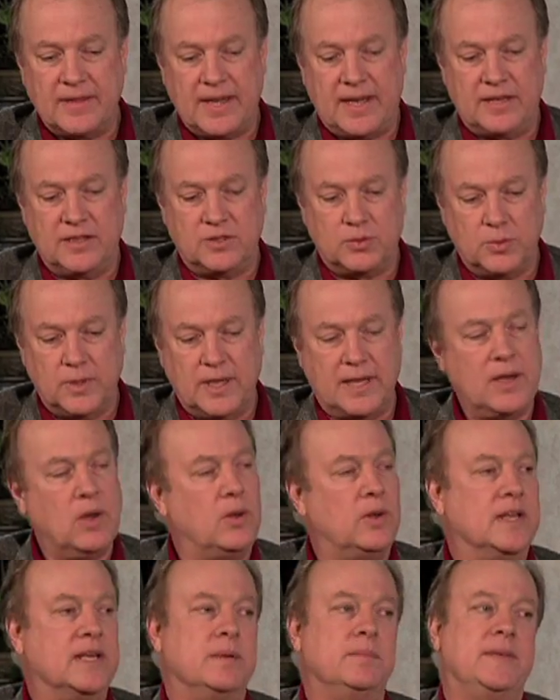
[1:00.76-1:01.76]
that is really
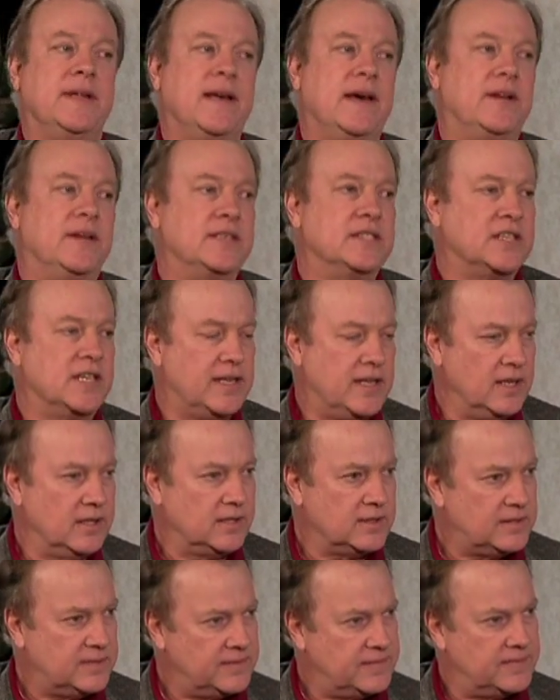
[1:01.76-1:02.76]
holding him down. It's
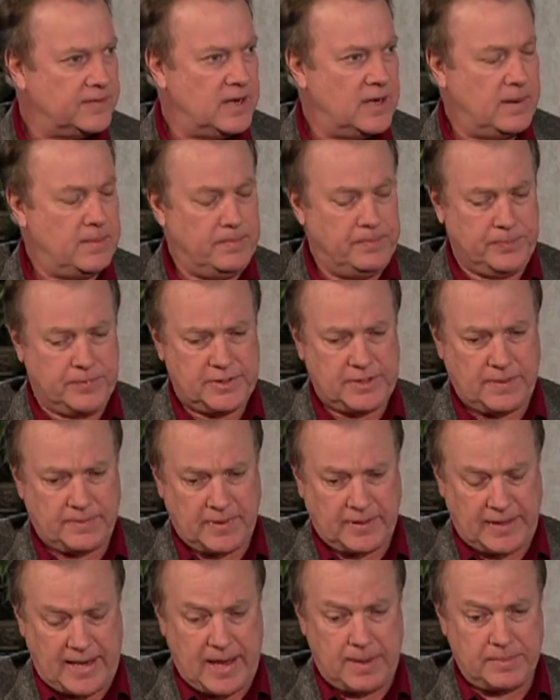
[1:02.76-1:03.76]
guilt from
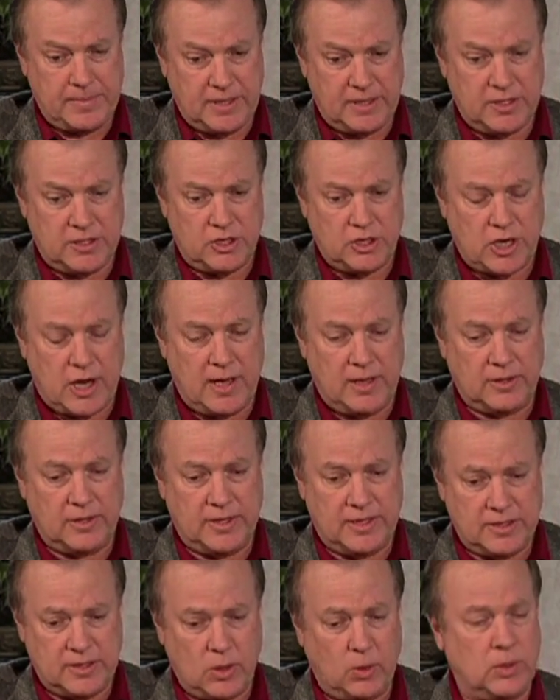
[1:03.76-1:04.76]
something that happened in his
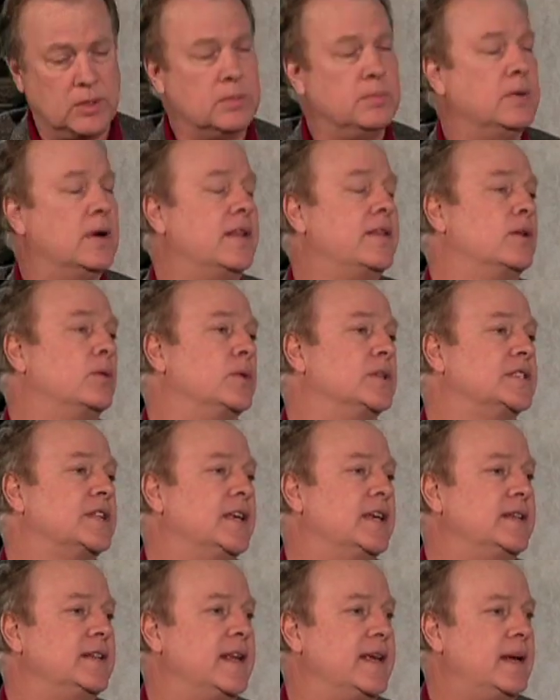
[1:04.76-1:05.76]
childhood. His older brother was
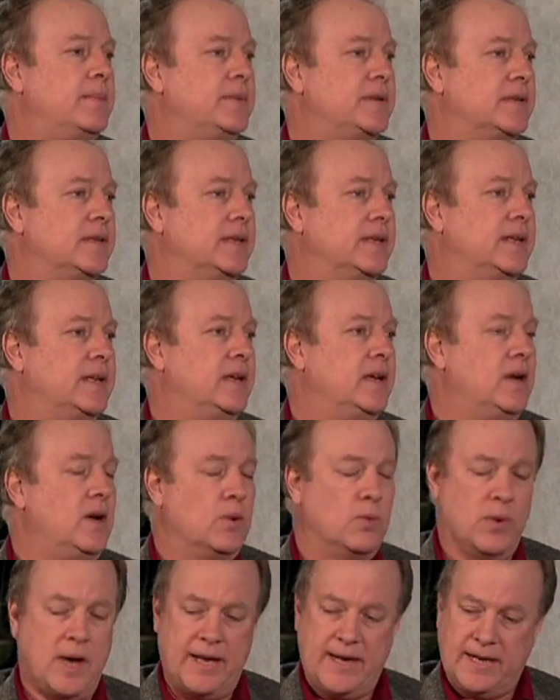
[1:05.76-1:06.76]
kidnapped
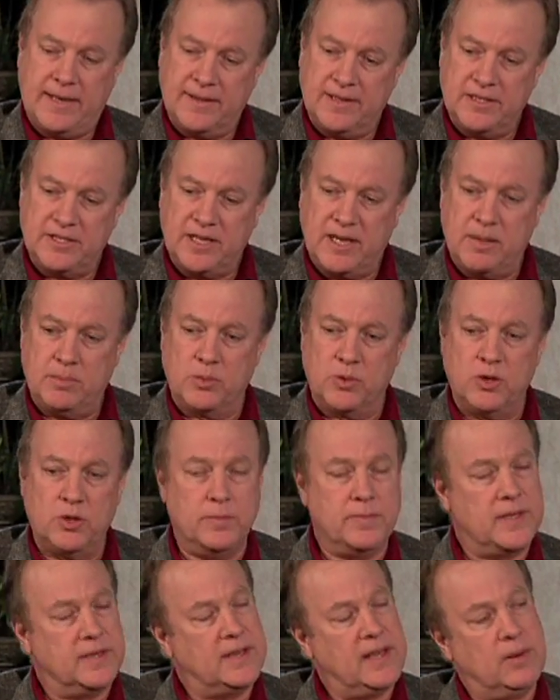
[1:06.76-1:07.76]
right out of the same
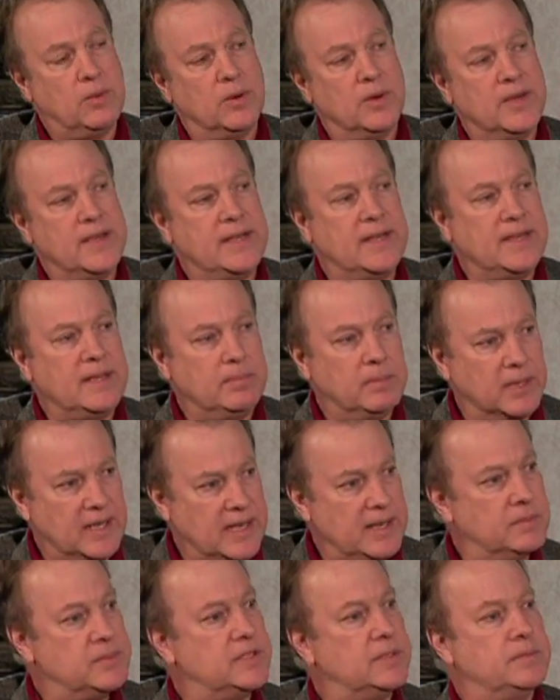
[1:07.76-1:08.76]
room that they were in, and he
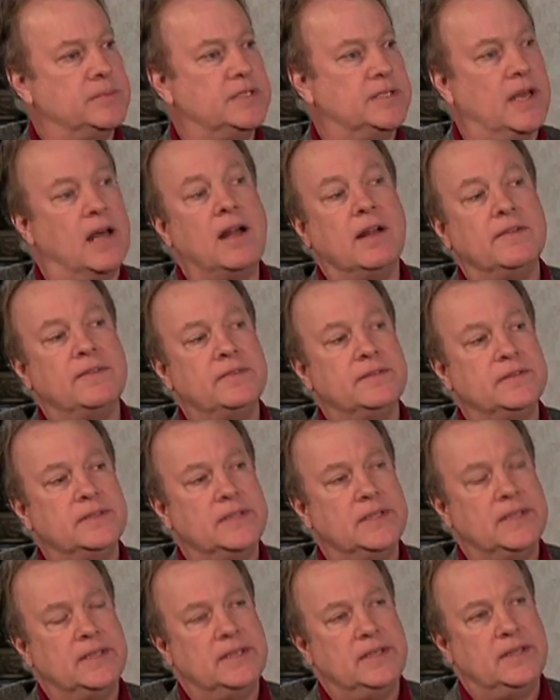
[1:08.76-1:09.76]
blames himself.
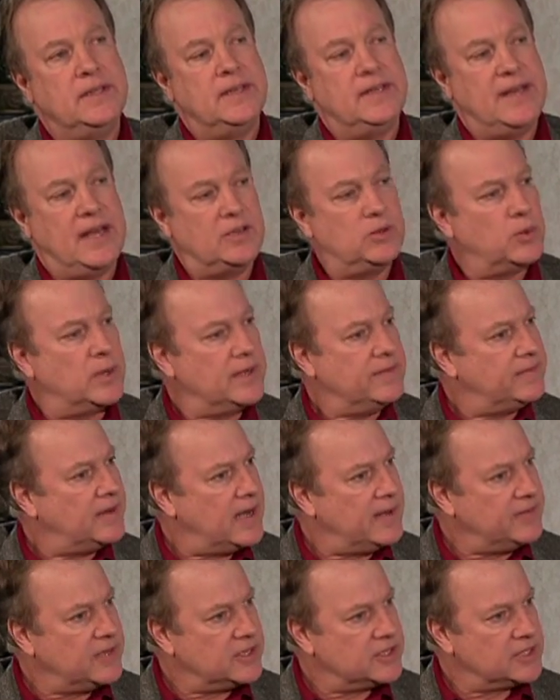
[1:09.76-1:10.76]
Now,
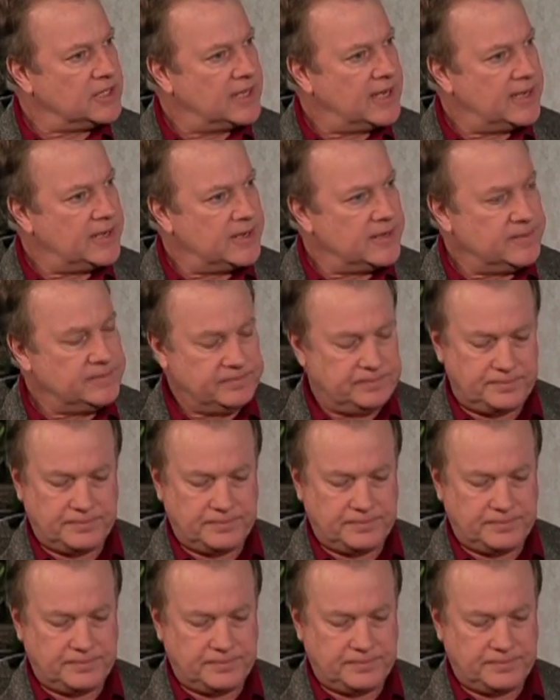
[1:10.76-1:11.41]
25 years later,